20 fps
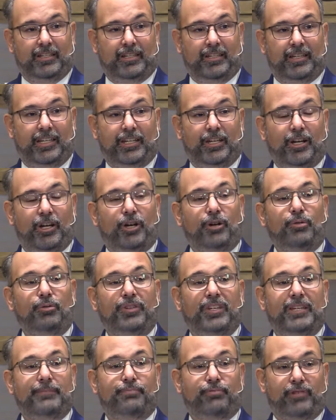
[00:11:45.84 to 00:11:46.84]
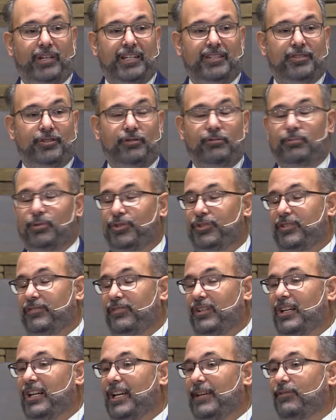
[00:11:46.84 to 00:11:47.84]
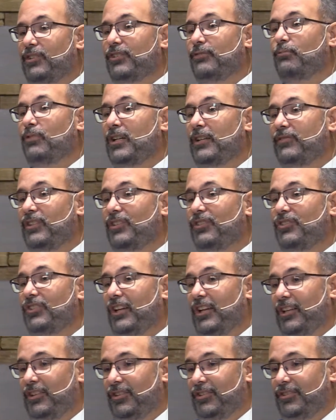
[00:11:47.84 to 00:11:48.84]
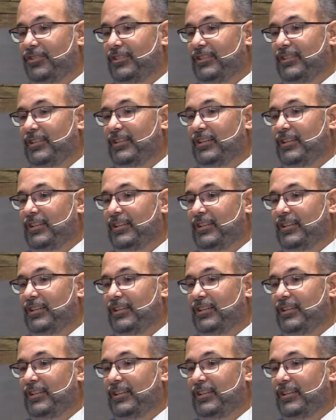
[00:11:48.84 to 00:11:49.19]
The only priest who will survive is one of his sons,